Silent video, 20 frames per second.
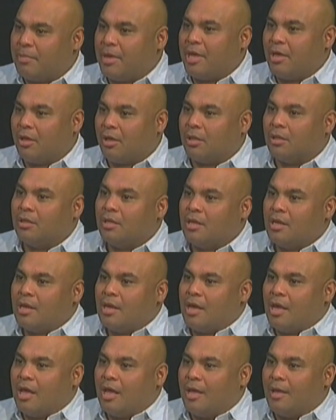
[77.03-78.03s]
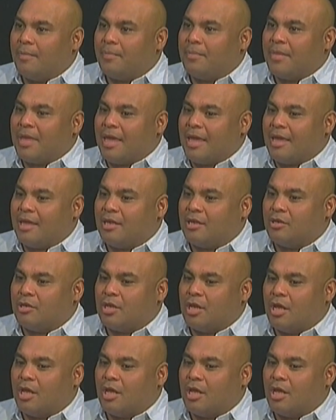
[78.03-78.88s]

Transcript: bail and